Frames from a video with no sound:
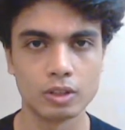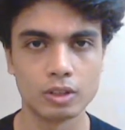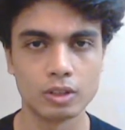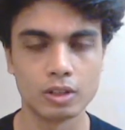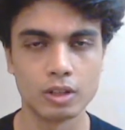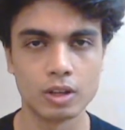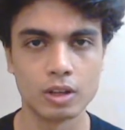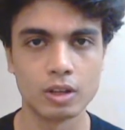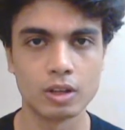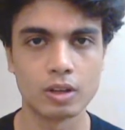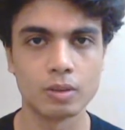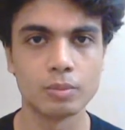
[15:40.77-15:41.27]

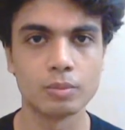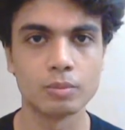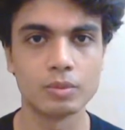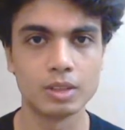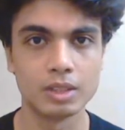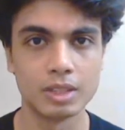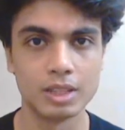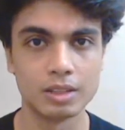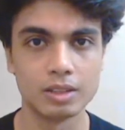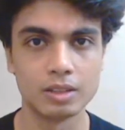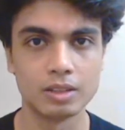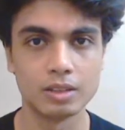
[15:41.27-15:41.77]

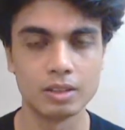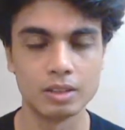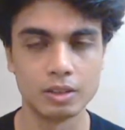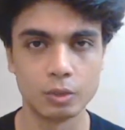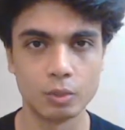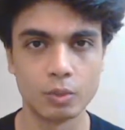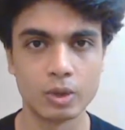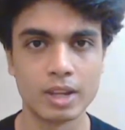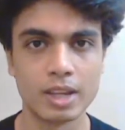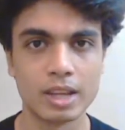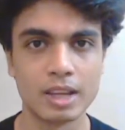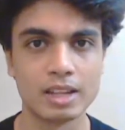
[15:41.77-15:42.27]
the
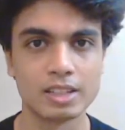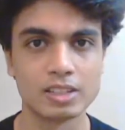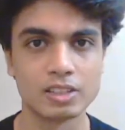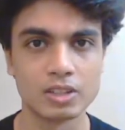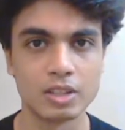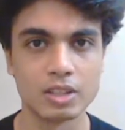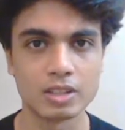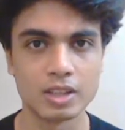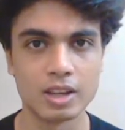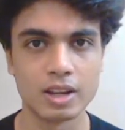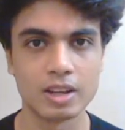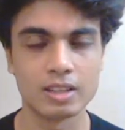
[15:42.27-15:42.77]
way it's
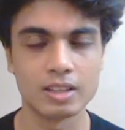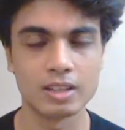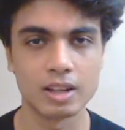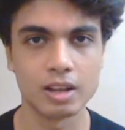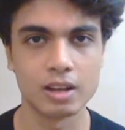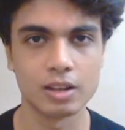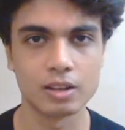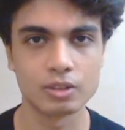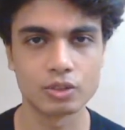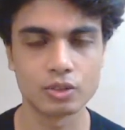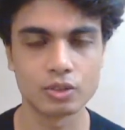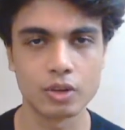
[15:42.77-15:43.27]
designed that I
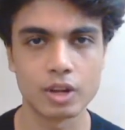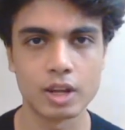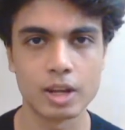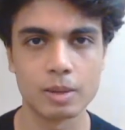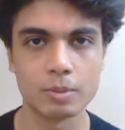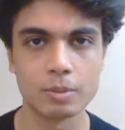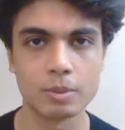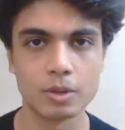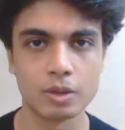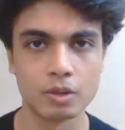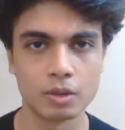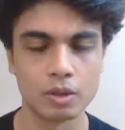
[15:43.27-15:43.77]

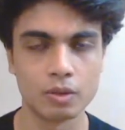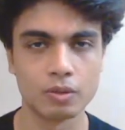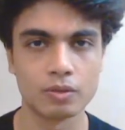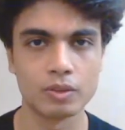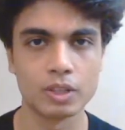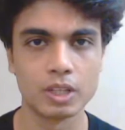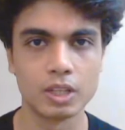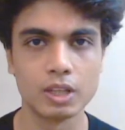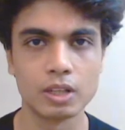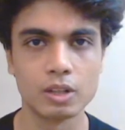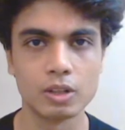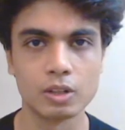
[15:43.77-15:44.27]
described of the
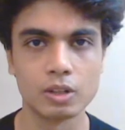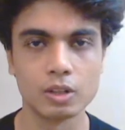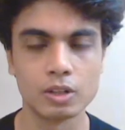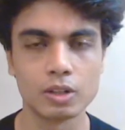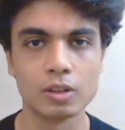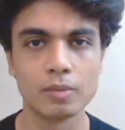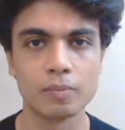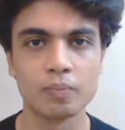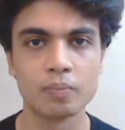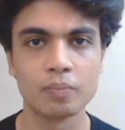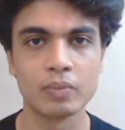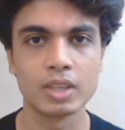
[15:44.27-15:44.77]
eagle,
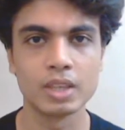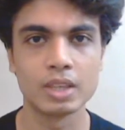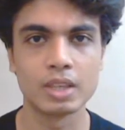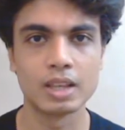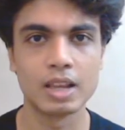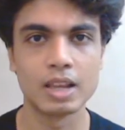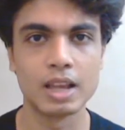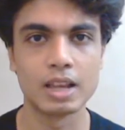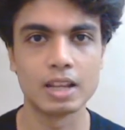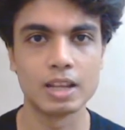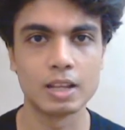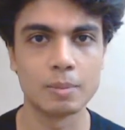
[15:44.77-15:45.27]

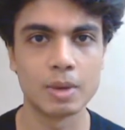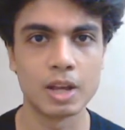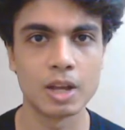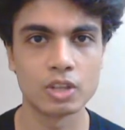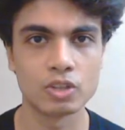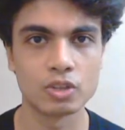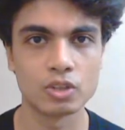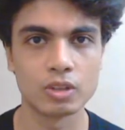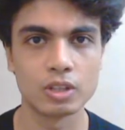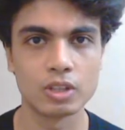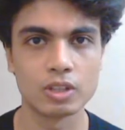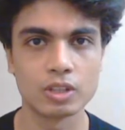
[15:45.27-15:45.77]
and
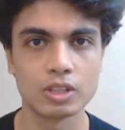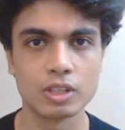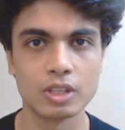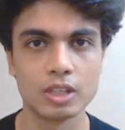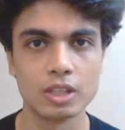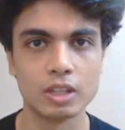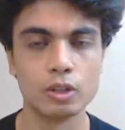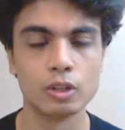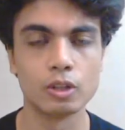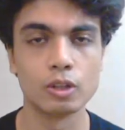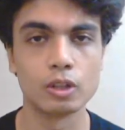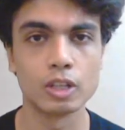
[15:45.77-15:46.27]
imagine this
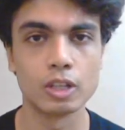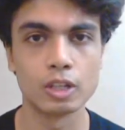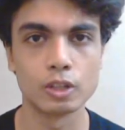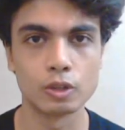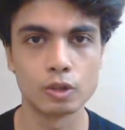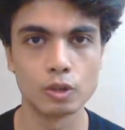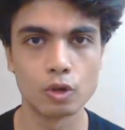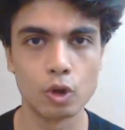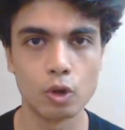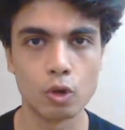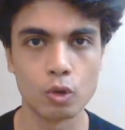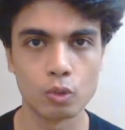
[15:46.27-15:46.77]
eagle in
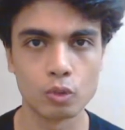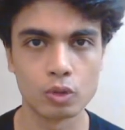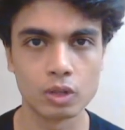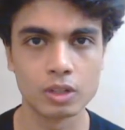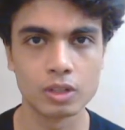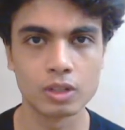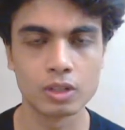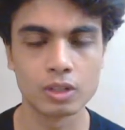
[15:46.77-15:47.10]
gold